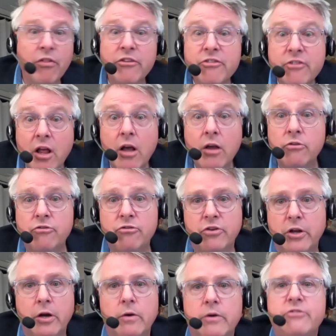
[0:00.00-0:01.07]
sludge,
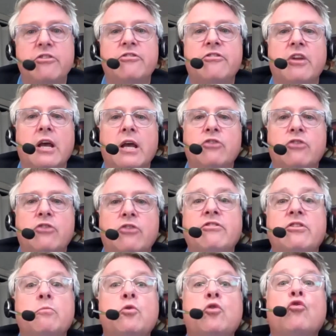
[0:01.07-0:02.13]
it drives them